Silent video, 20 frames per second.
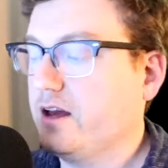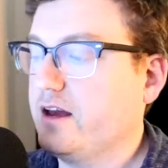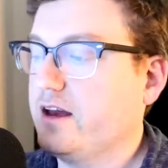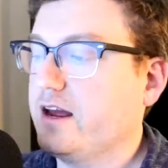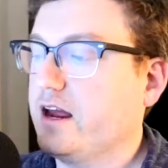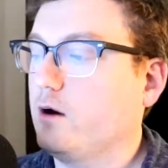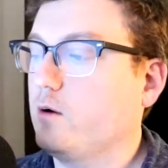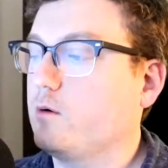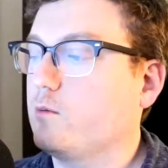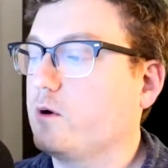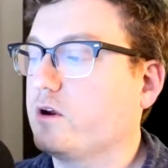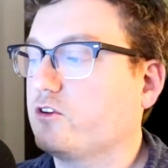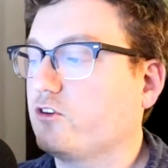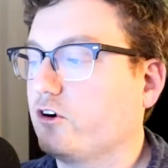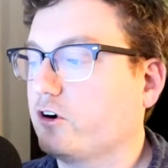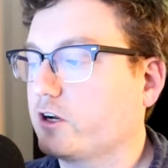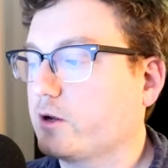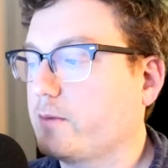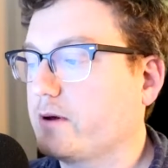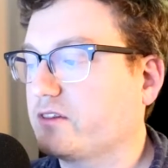And when we
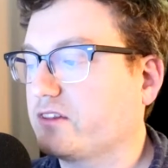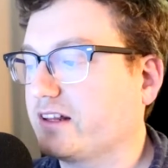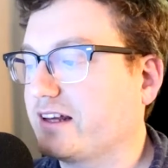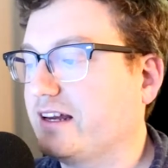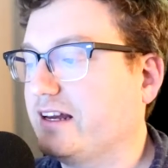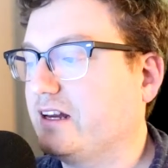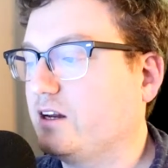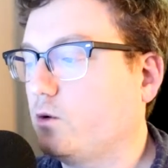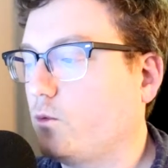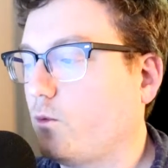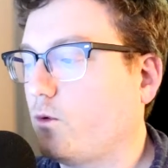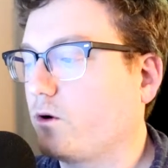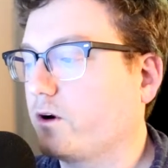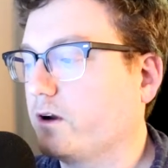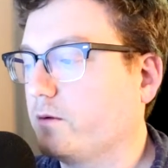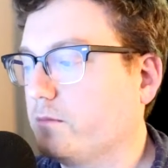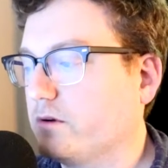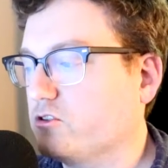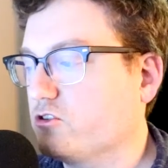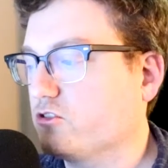talk about the king, warrior,
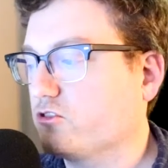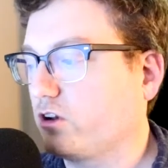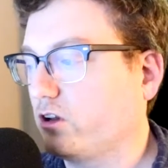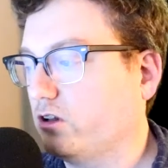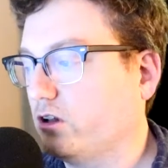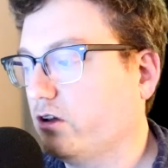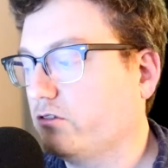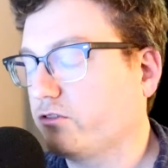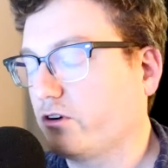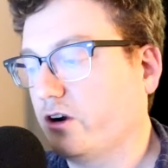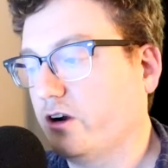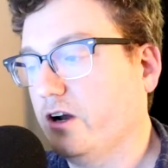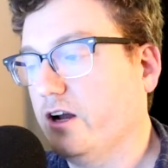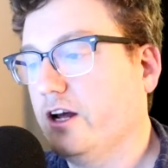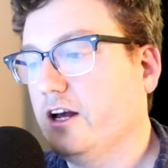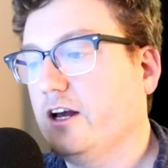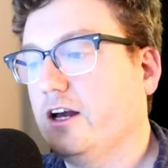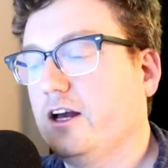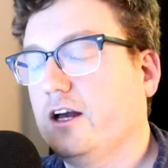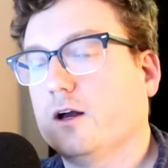magician, lover,
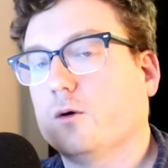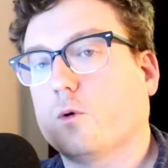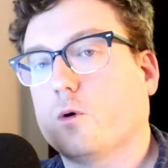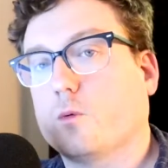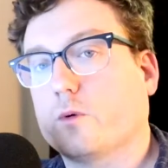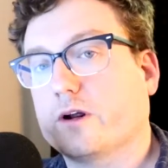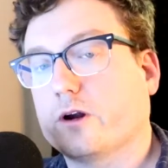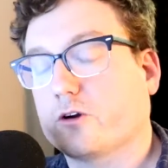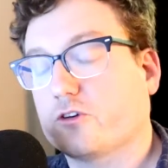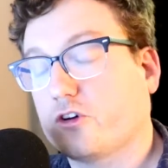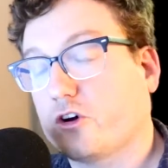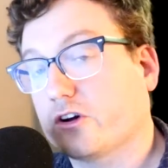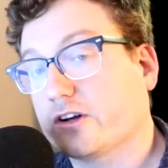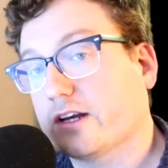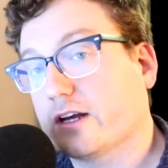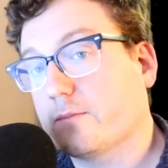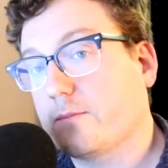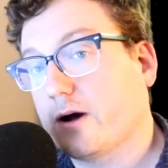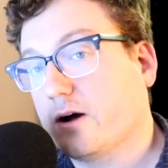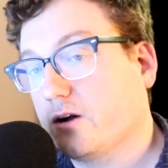what we are talking
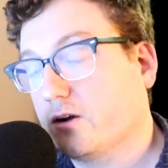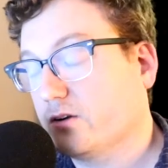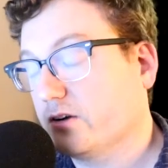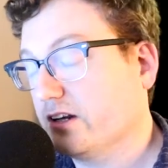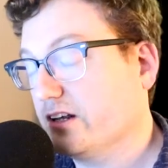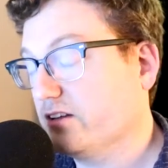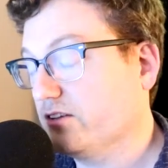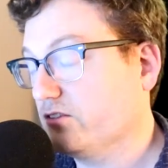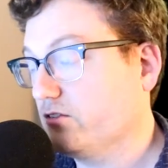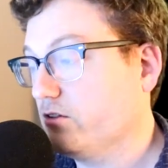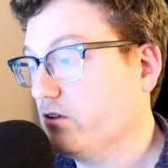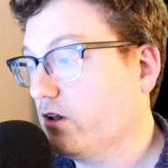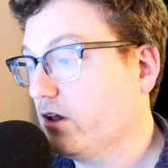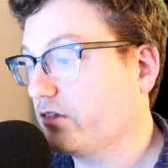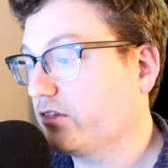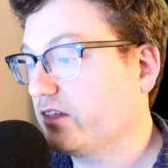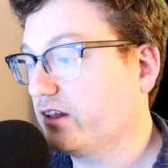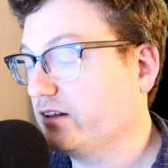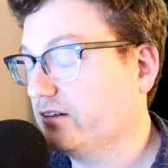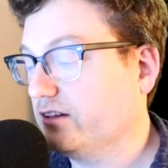about is
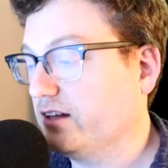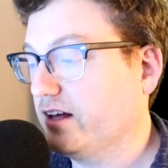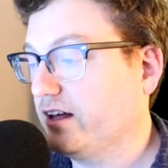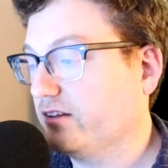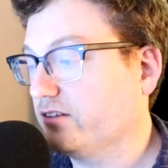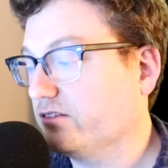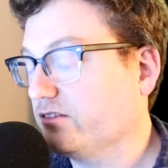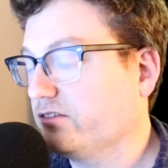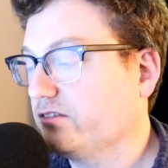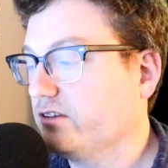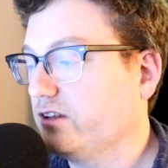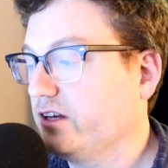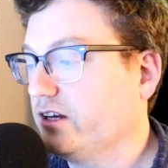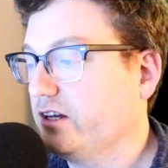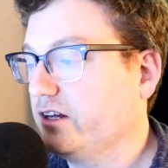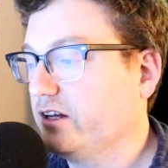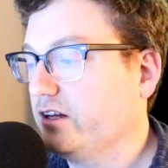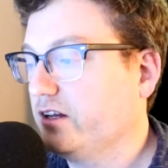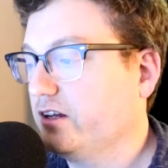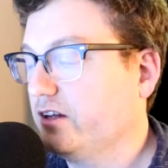nothing less
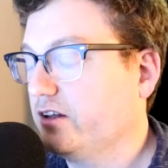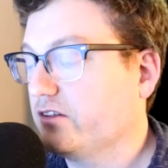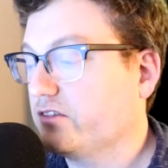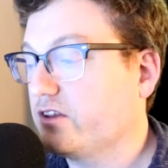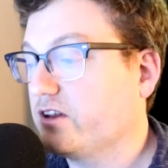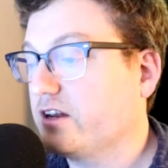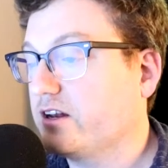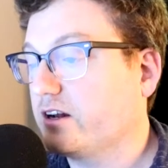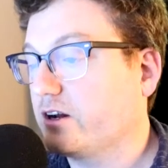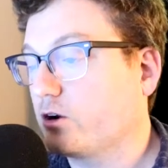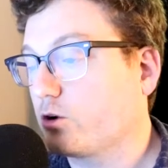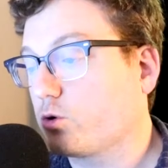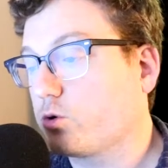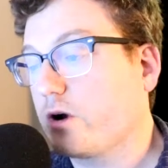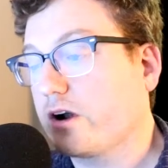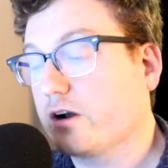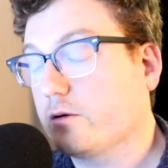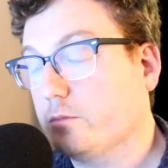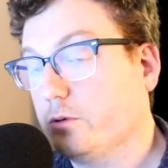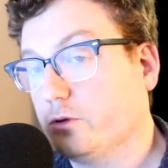than an
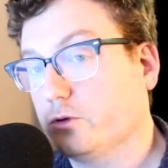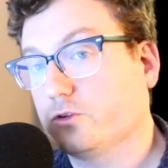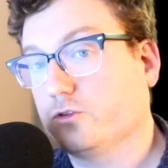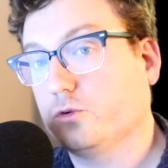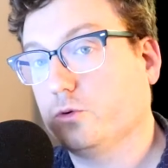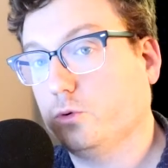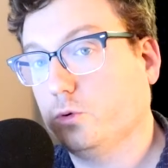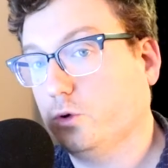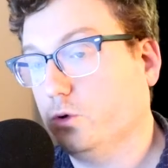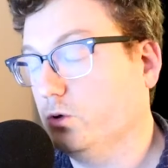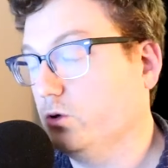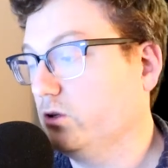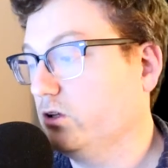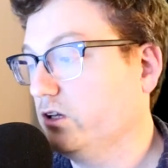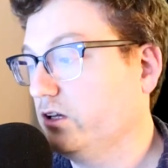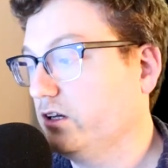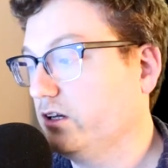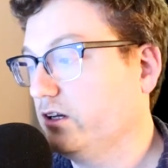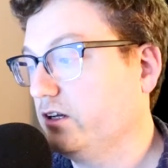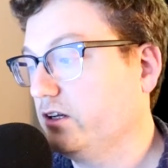incredible tool
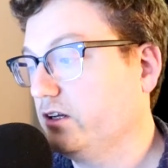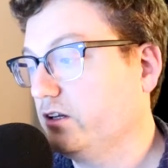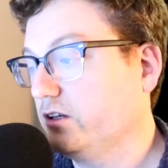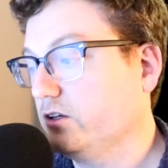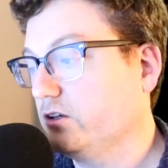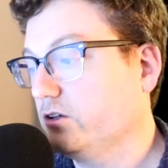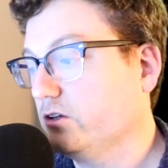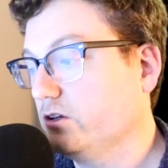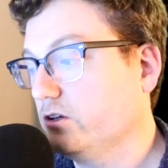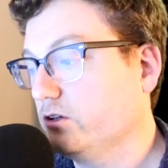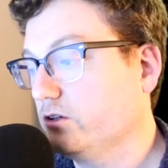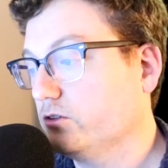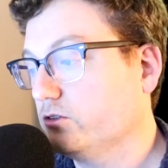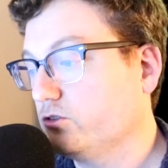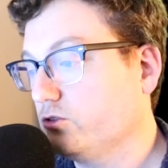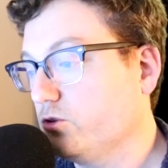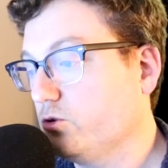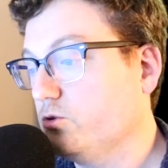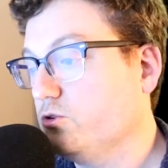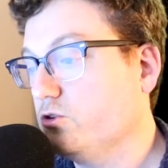
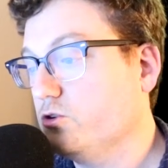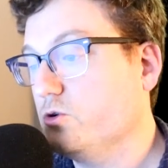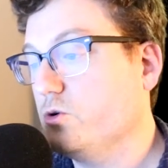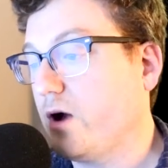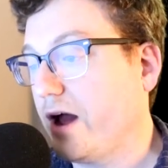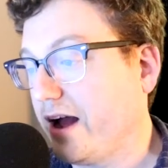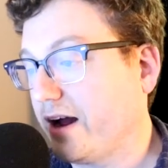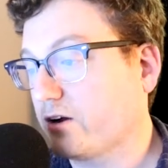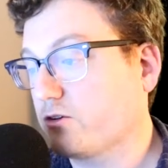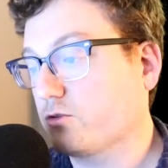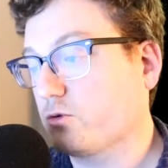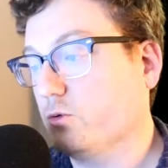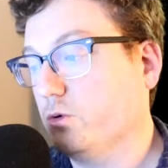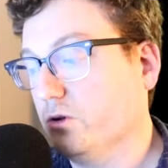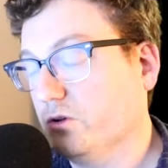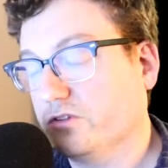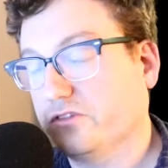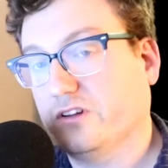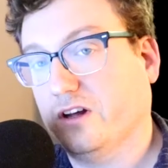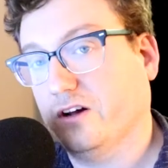to do actual
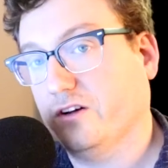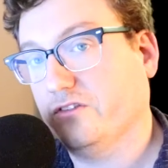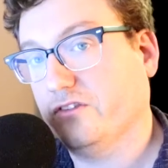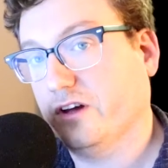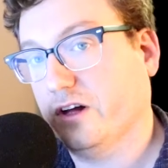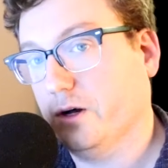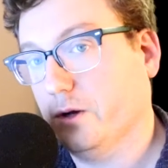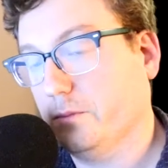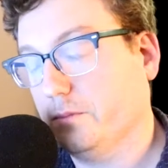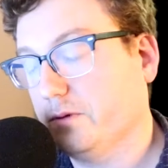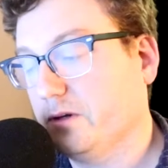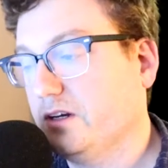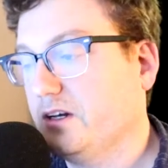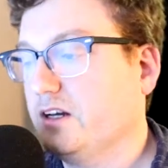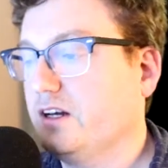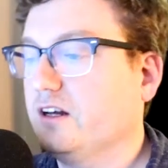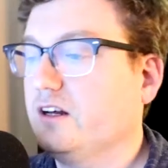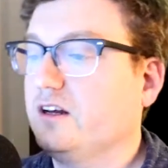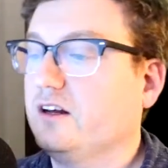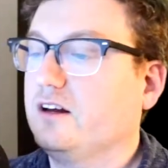self-help.
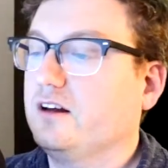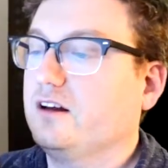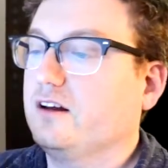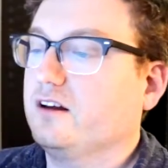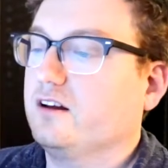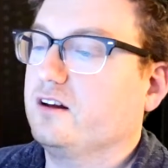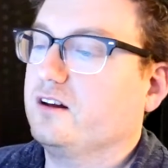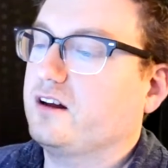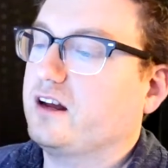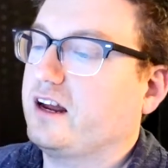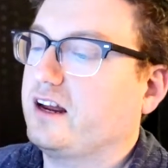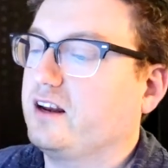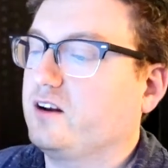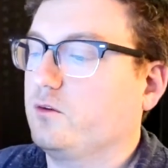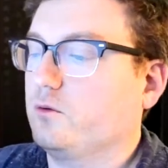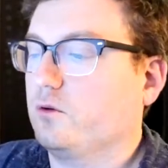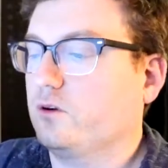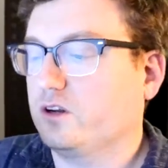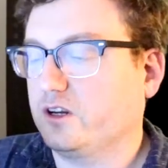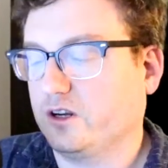
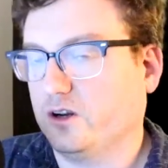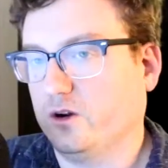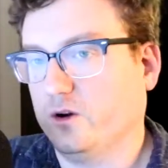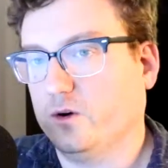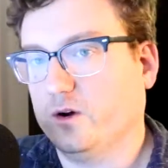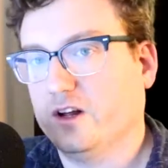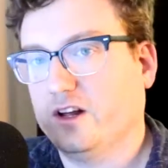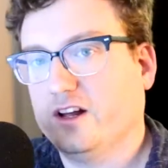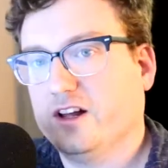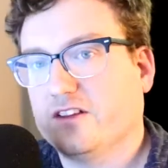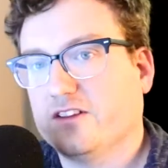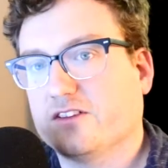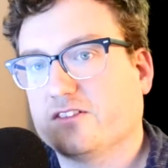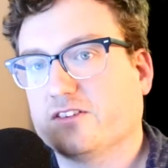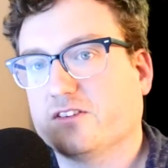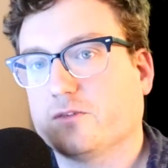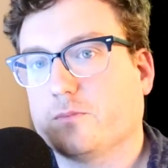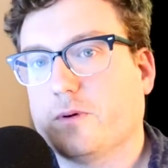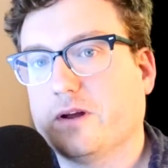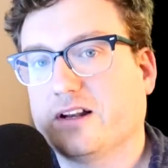And, you know, this
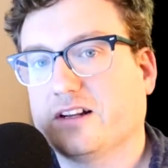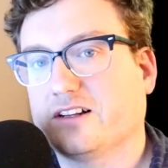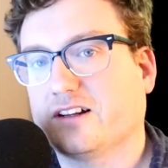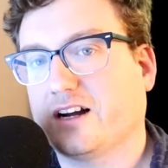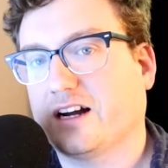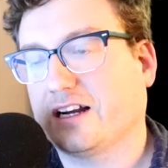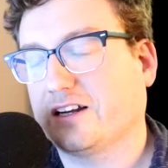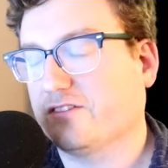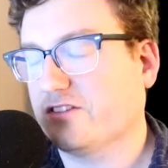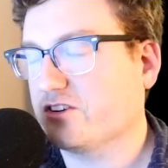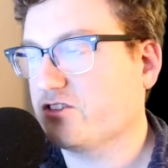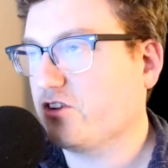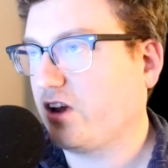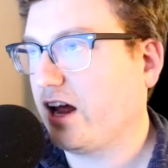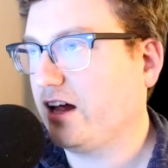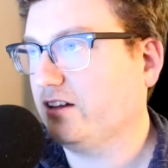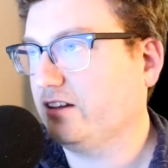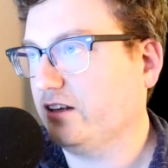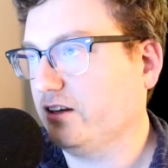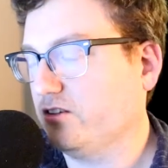has been kind of a
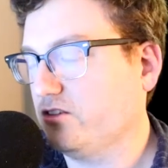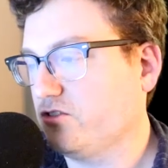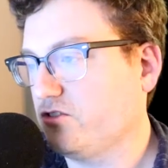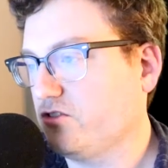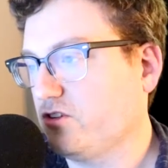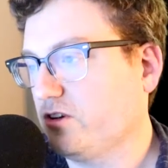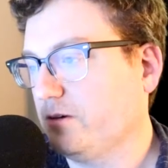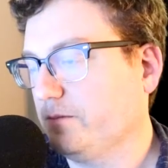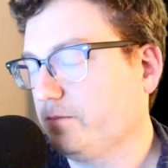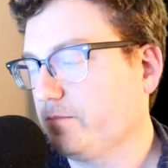challenge